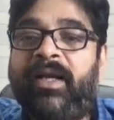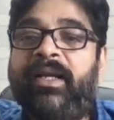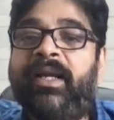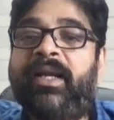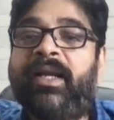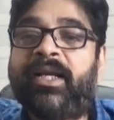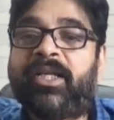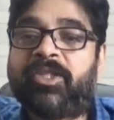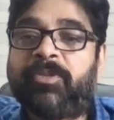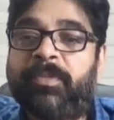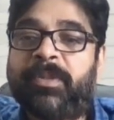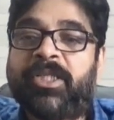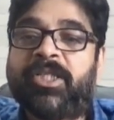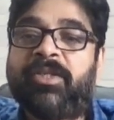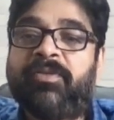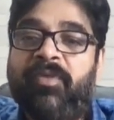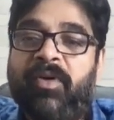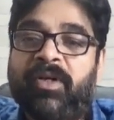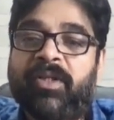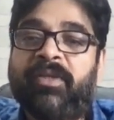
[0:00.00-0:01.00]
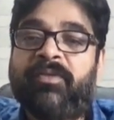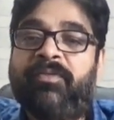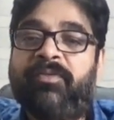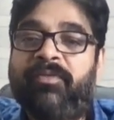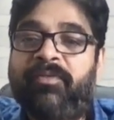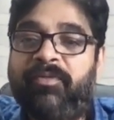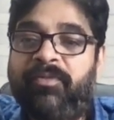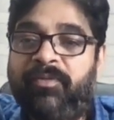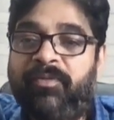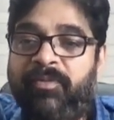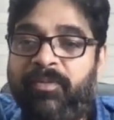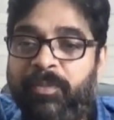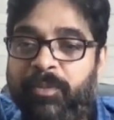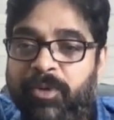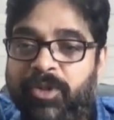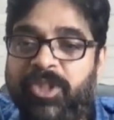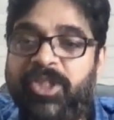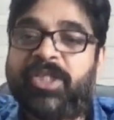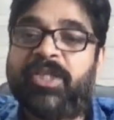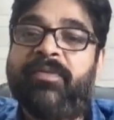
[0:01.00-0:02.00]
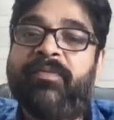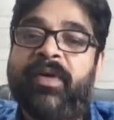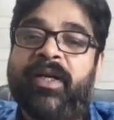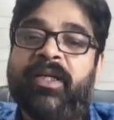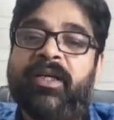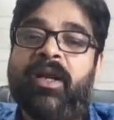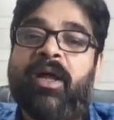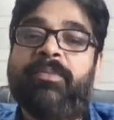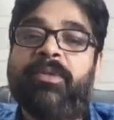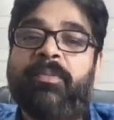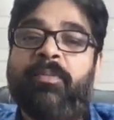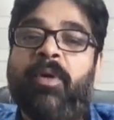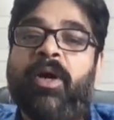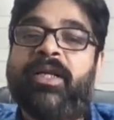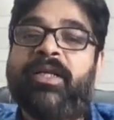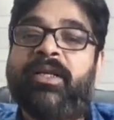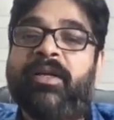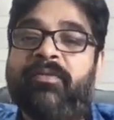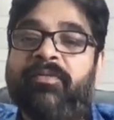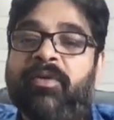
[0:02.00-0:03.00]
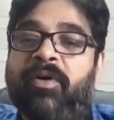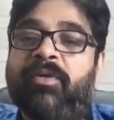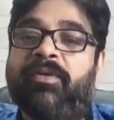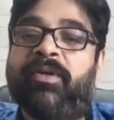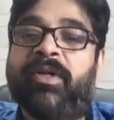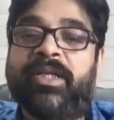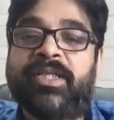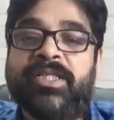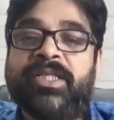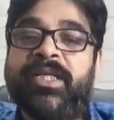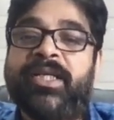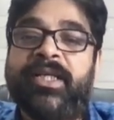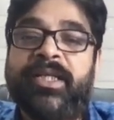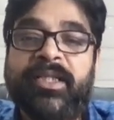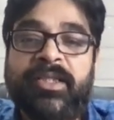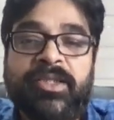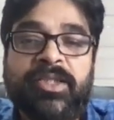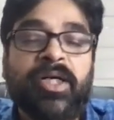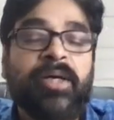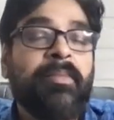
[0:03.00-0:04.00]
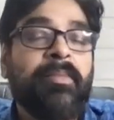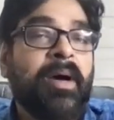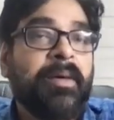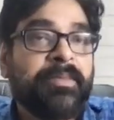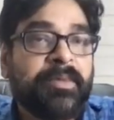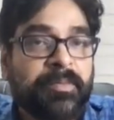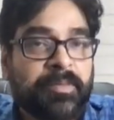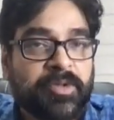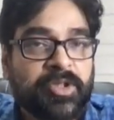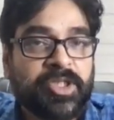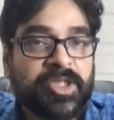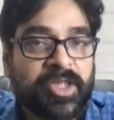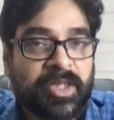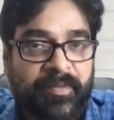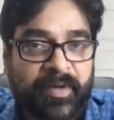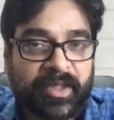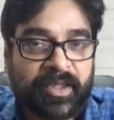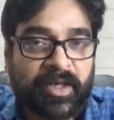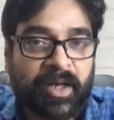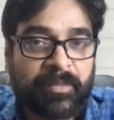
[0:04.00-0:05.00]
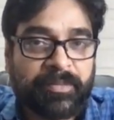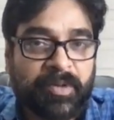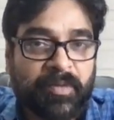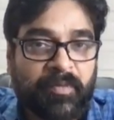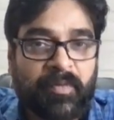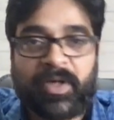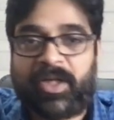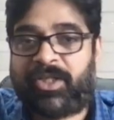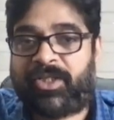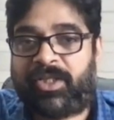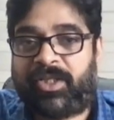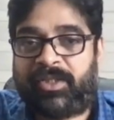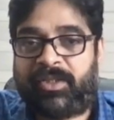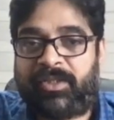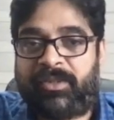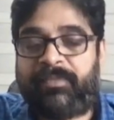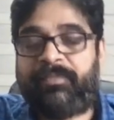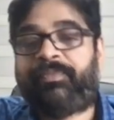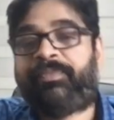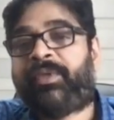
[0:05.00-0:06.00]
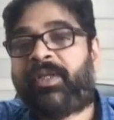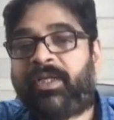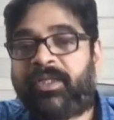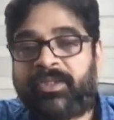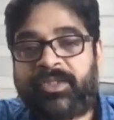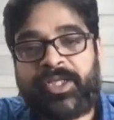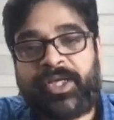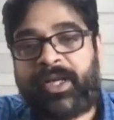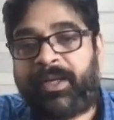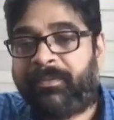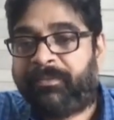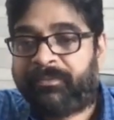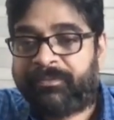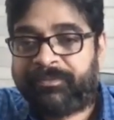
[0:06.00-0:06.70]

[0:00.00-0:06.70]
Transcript: an expression for the position vector of the point of concurrency in terms of the position vector of the vertices. Okay.